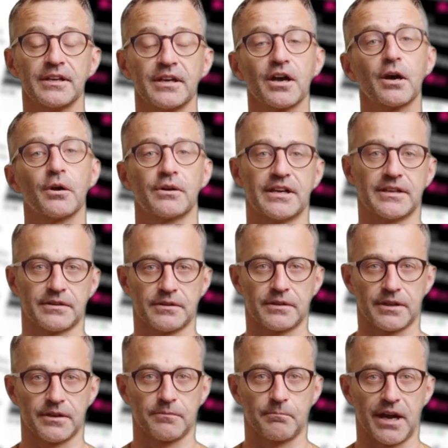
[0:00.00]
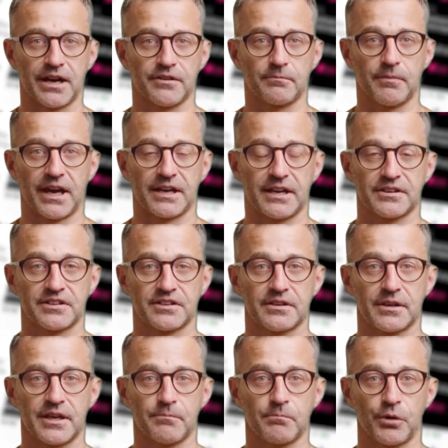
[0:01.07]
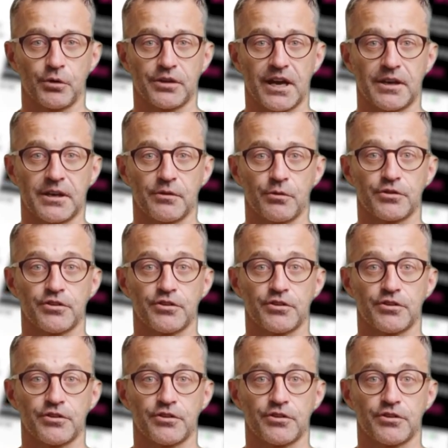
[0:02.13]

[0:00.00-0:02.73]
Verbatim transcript: in coding, mathematics, and multilingual